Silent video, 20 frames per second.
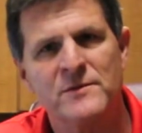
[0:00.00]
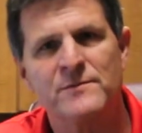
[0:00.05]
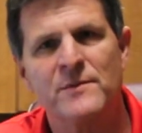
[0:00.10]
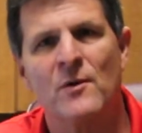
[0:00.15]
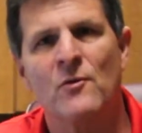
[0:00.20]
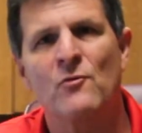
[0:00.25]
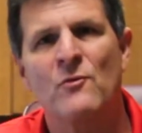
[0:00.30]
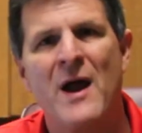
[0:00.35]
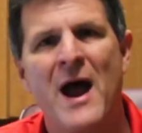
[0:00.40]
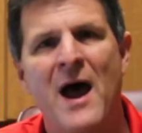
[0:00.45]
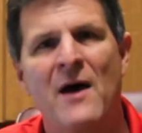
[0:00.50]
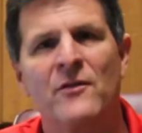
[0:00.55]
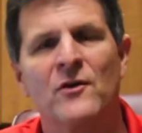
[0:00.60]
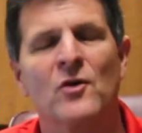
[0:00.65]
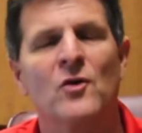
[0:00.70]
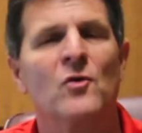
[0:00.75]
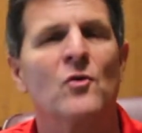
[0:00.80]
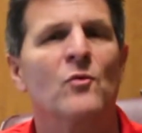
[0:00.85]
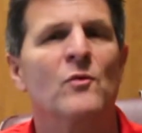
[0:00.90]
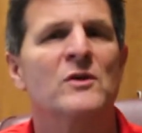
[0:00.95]
but
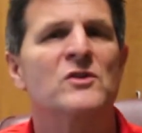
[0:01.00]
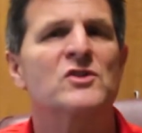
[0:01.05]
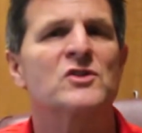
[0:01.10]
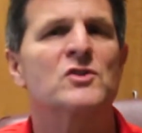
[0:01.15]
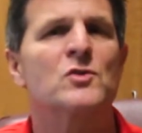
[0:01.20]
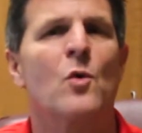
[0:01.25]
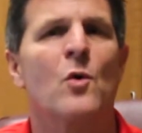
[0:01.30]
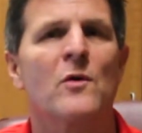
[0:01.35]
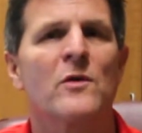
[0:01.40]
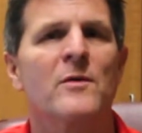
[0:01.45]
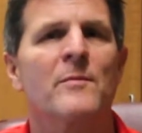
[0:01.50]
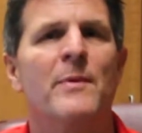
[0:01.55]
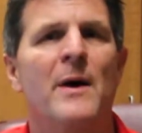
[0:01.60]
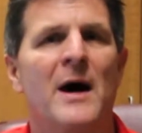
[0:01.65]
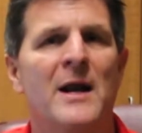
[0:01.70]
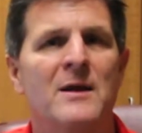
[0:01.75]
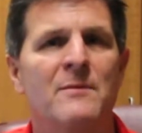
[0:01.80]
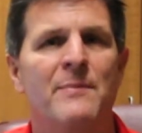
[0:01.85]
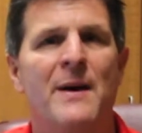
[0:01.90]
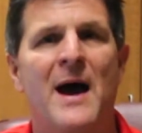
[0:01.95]
rather restore the
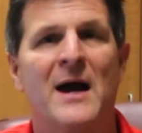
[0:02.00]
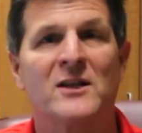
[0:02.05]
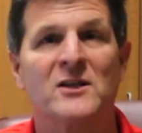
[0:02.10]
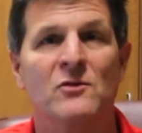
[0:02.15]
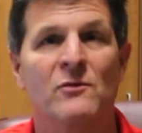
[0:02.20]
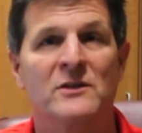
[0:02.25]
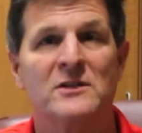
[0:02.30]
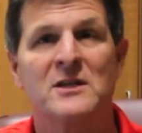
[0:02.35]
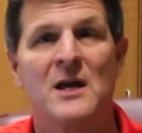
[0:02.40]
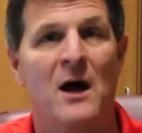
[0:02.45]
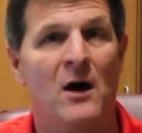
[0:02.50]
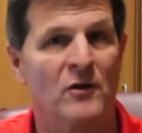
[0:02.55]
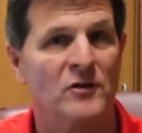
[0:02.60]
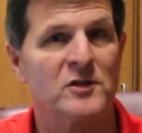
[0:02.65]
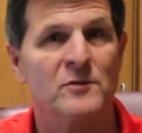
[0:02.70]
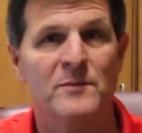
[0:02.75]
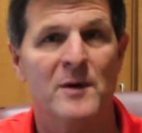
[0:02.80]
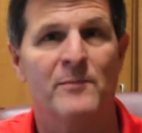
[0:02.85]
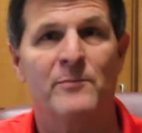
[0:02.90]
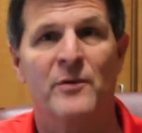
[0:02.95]
body back to its
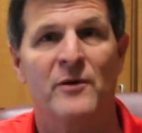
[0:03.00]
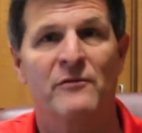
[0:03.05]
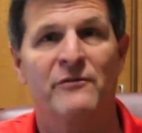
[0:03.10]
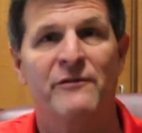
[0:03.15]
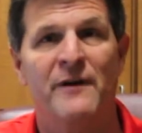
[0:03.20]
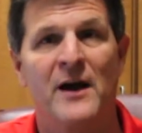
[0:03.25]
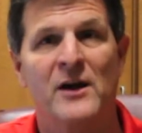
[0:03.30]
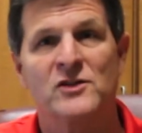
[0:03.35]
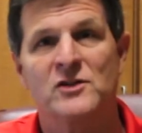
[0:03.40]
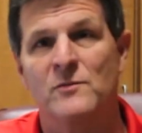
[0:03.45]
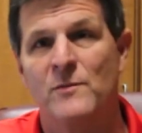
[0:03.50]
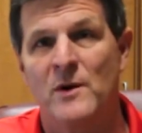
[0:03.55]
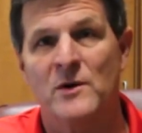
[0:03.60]
ultimate perfection,